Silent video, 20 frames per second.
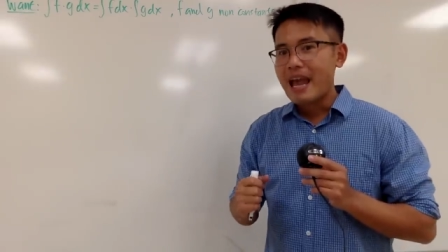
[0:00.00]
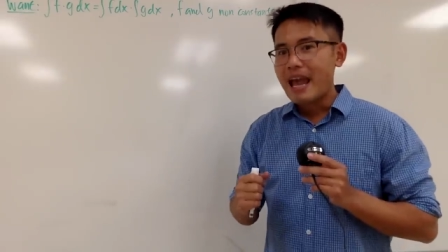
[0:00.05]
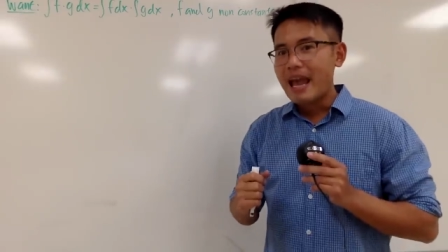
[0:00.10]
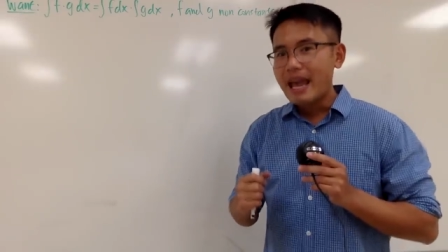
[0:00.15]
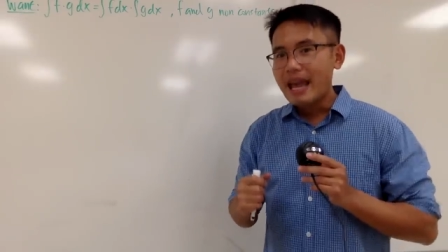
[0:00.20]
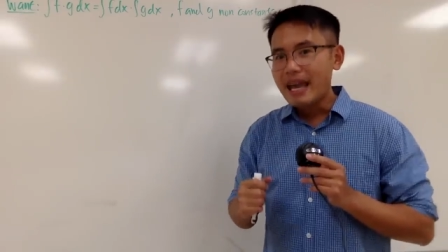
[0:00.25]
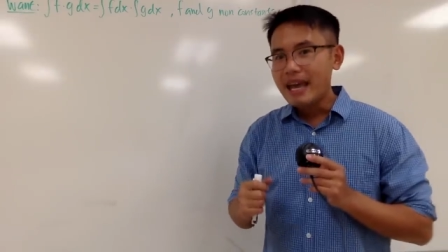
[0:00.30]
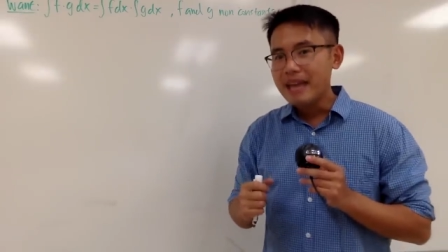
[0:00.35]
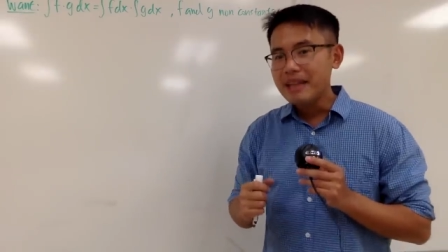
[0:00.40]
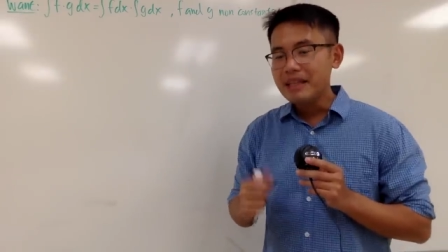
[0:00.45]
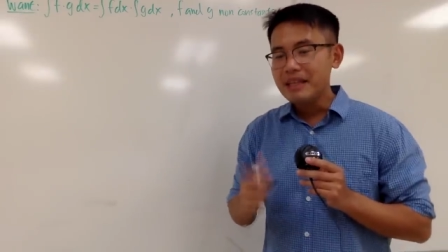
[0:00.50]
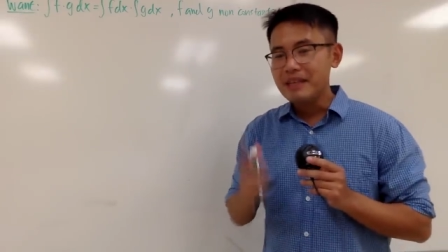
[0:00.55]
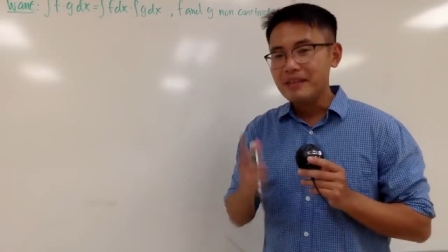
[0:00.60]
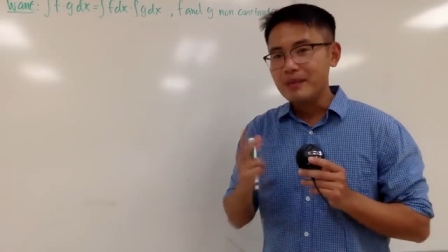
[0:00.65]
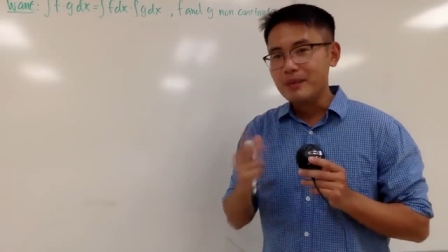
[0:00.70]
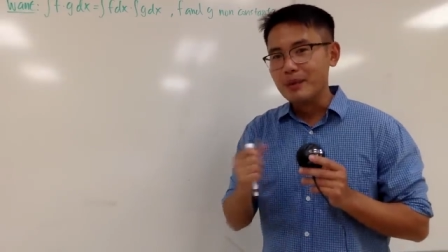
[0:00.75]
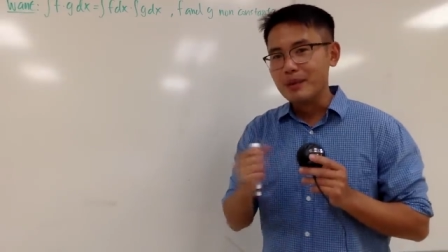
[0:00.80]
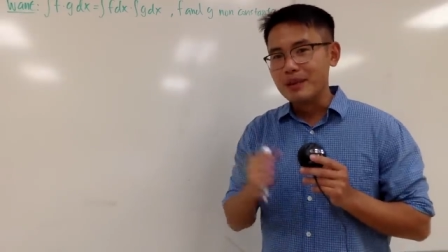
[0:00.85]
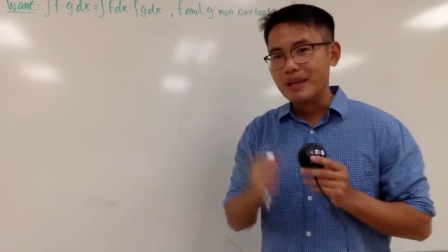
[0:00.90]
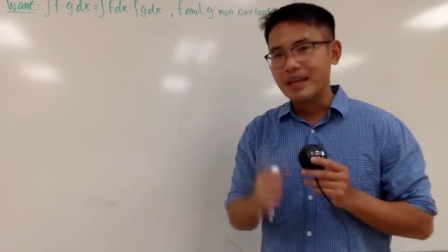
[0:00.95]
And if
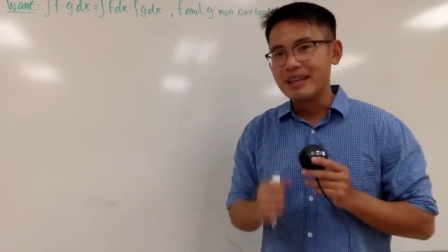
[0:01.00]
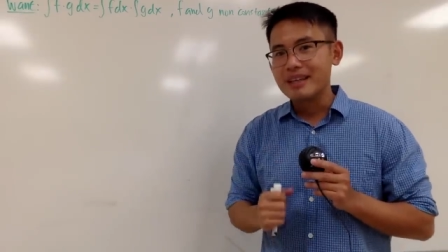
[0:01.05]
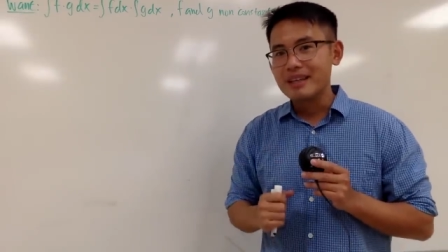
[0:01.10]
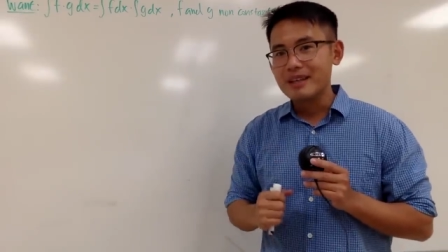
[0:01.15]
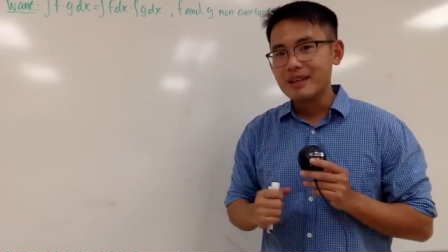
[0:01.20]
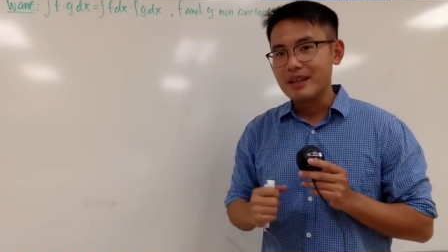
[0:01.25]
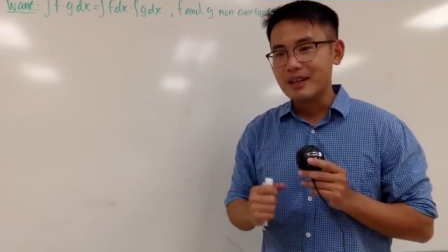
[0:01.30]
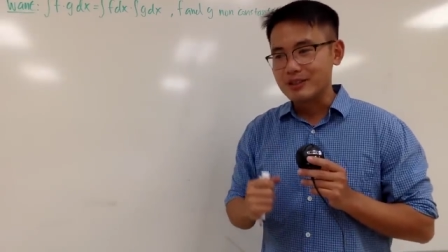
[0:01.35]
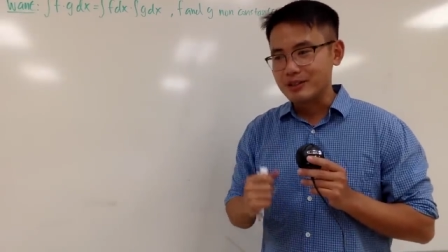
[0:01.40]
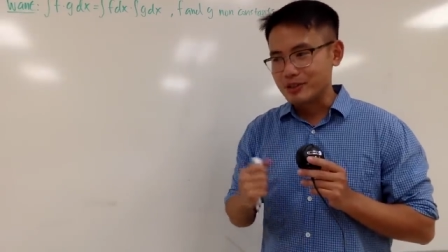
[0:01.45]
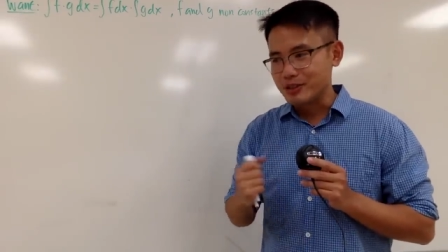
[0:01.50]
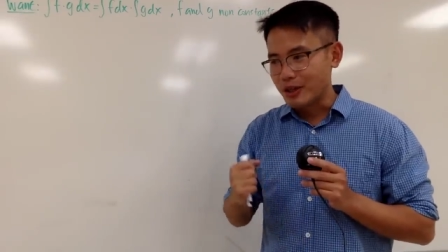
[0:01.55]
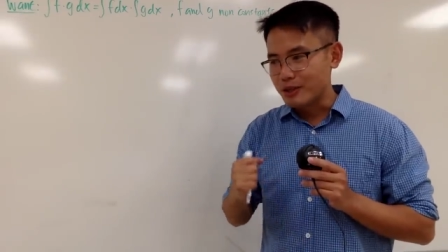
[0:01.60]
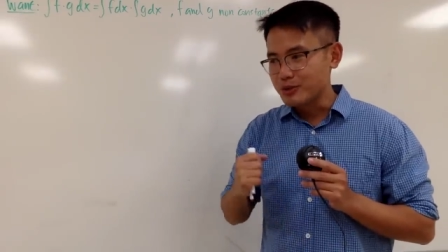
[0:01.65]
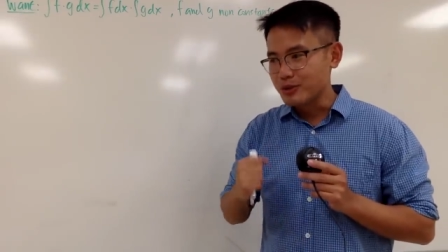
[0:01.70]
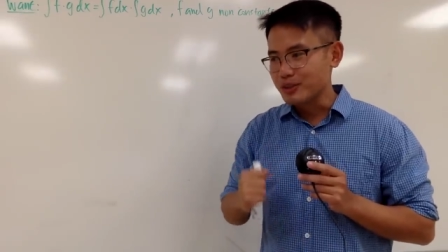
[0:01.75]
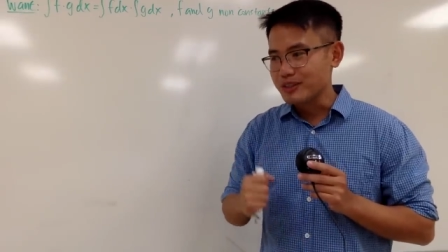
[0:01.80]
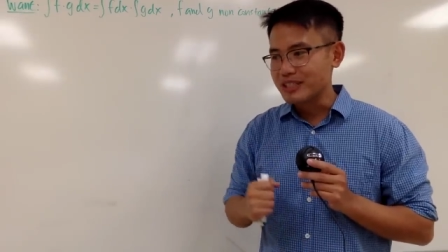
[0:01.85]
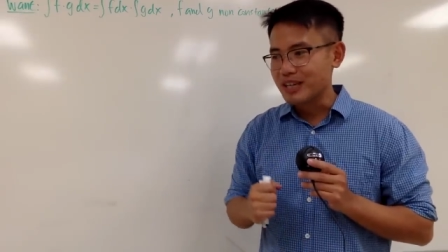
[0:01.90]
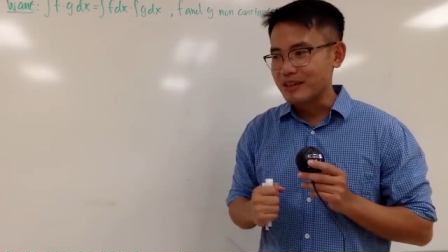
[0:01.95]
you would like, you can
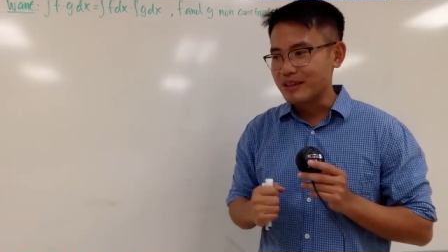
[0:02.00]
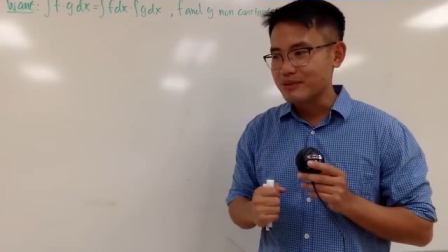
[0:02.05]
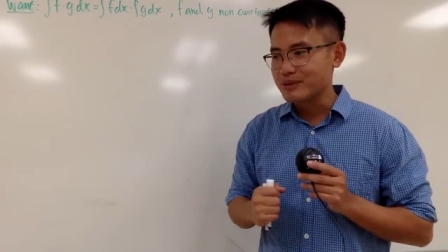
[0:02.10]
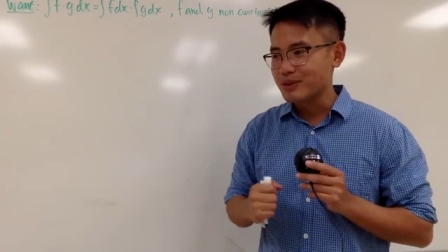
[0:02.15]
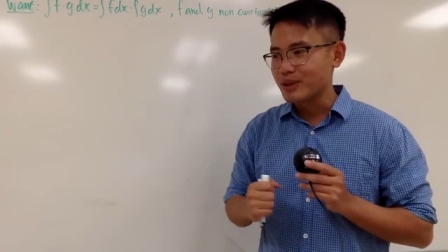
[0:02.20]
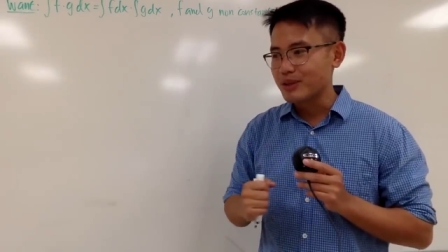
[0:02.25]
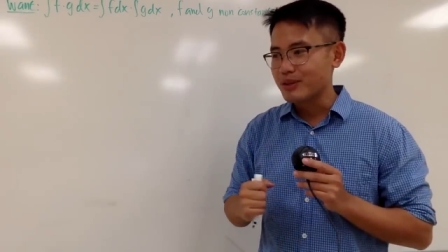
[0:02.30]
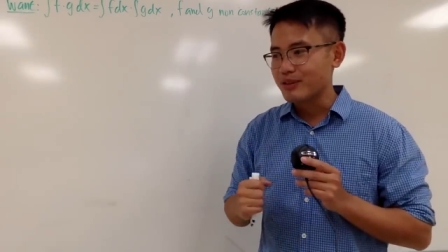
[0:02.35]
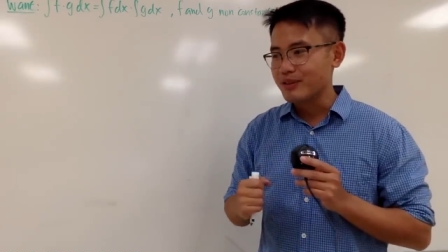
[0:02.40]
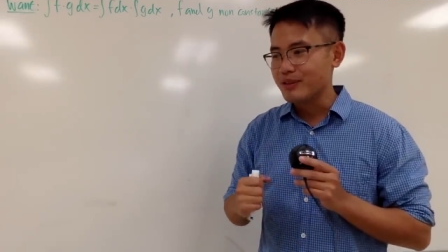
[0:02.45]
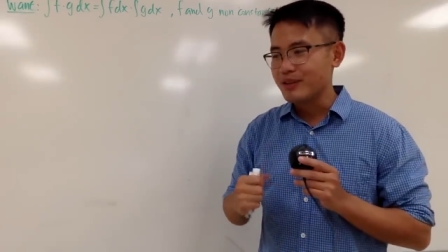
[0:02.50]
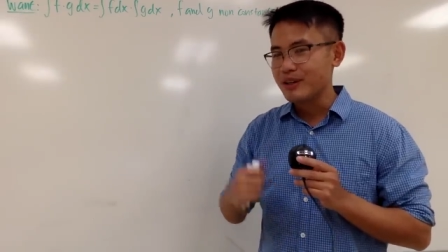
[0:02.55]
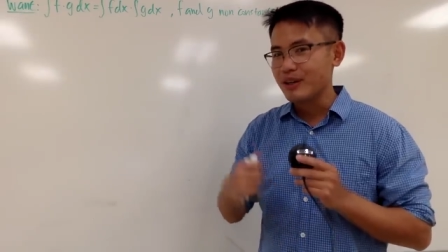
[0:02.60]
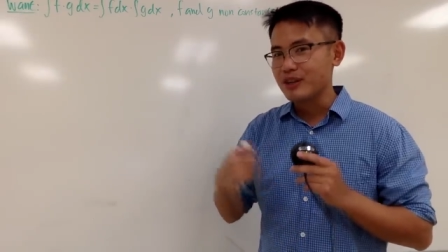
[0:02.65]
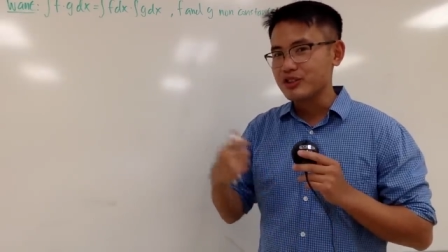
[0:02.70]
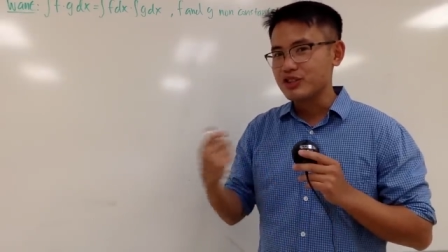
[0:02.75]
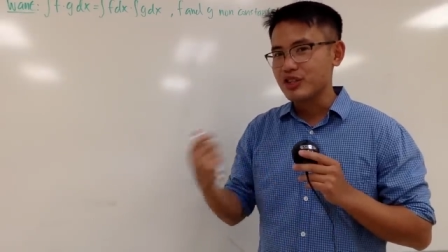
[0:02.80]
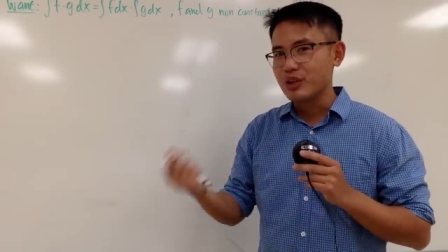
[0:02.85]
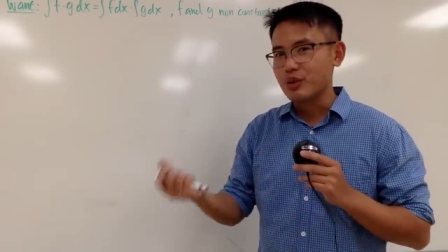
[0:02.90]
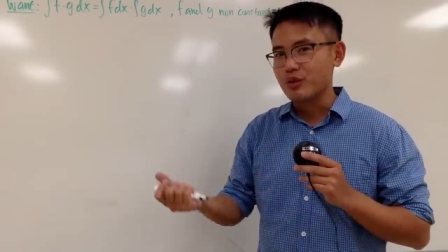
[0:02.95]
challenge yourself, try to figure
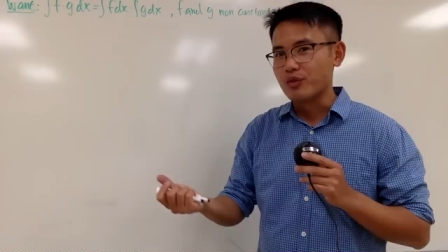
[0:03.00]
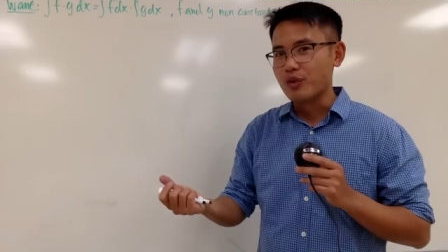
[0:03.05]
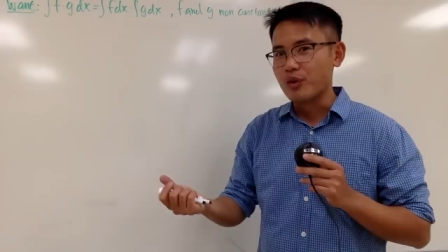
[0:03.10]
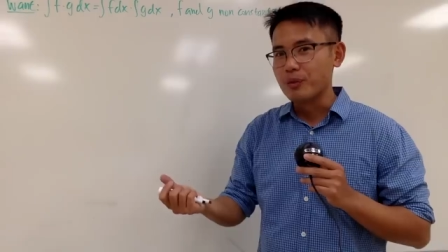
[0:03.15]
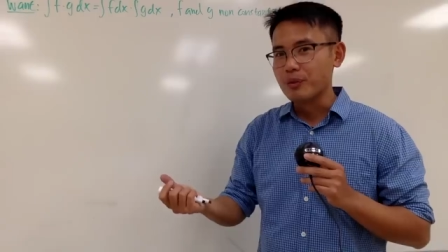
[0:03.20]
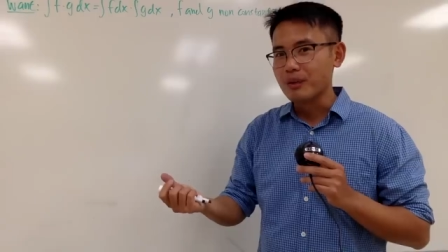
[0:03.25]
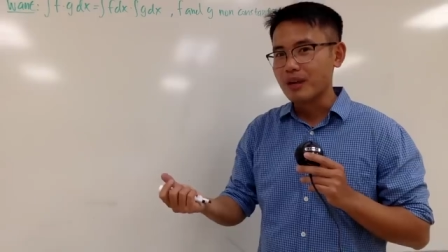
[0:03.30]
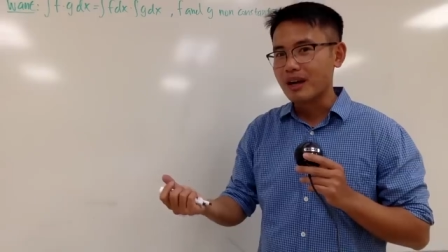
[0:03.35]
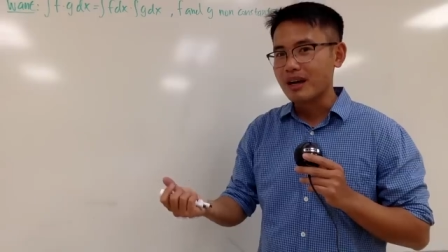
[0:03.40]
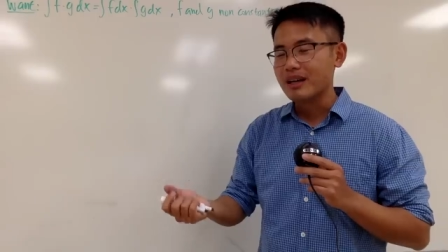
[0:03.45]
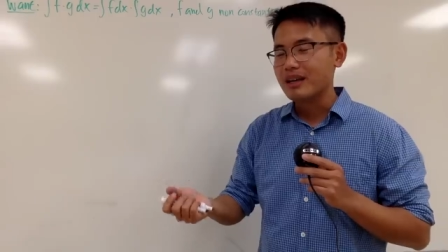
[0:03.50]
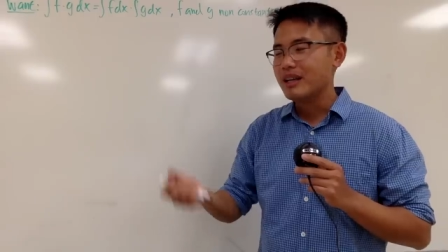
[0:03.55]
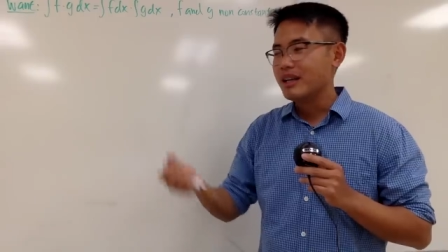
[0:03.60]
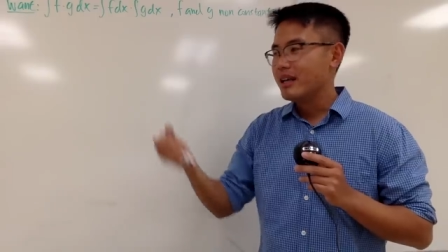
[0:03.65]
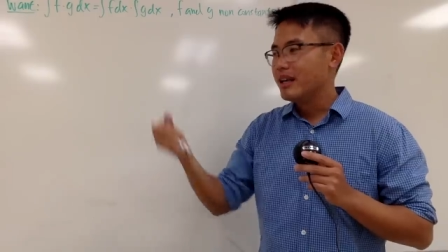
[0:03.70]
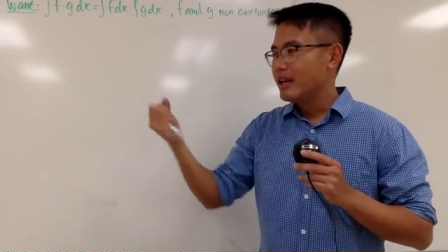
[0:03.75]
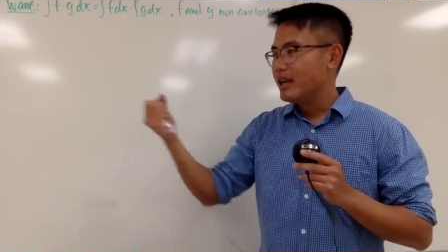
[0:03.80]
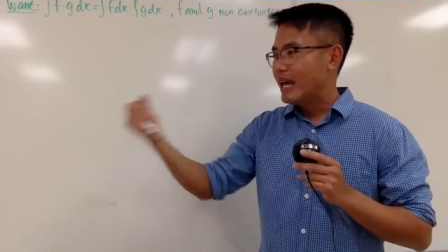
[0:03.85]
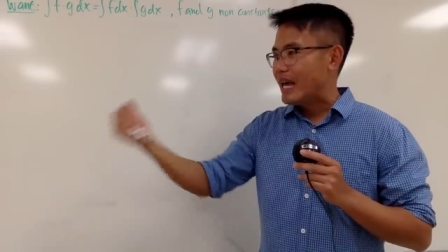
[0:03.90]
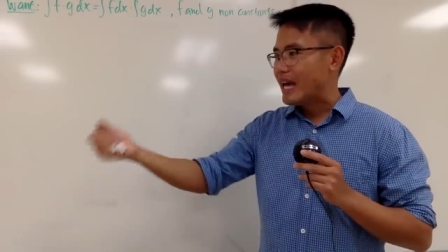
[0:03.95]
out general formula
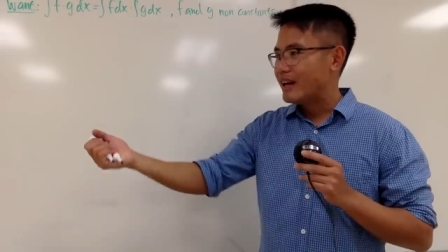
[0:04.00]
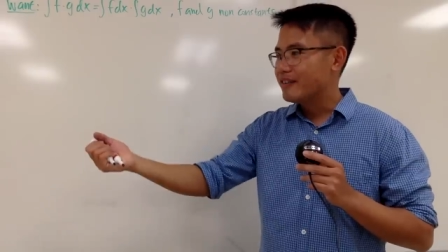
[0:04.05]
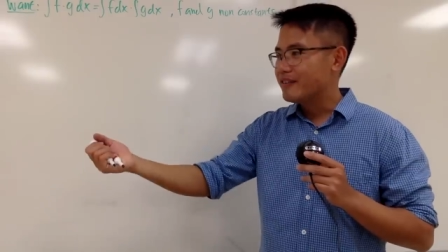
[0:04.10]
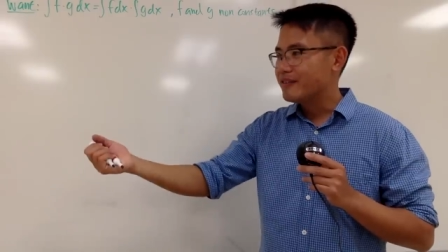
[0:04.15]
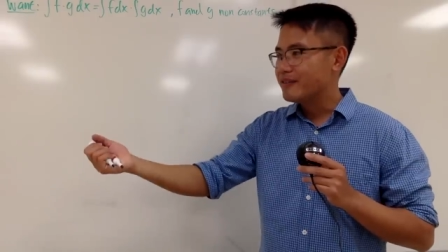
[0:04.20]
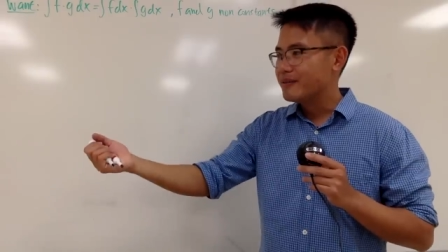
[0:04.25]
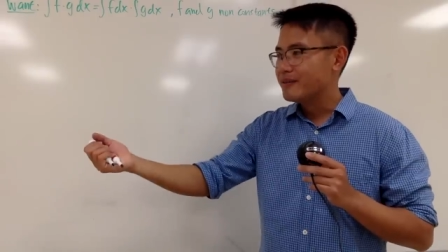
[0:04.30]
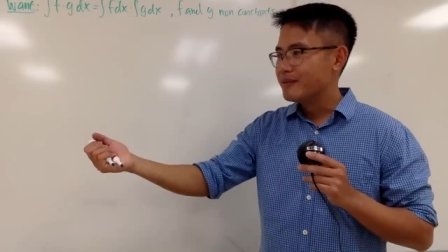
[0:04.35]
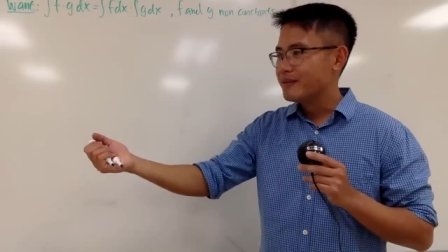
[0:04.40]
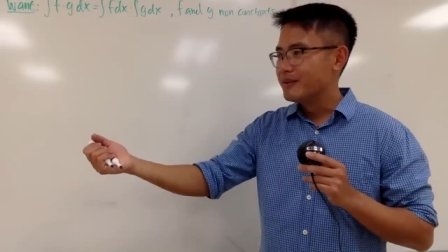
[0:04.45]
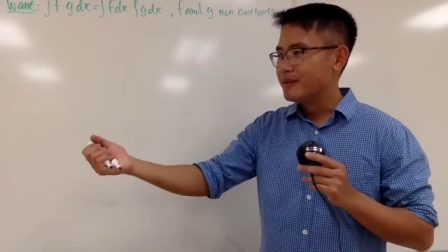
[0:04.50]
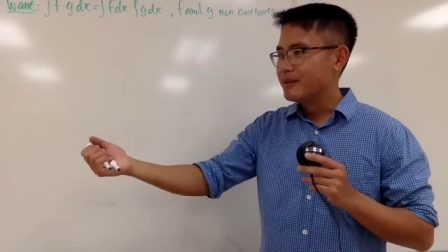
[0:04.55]
f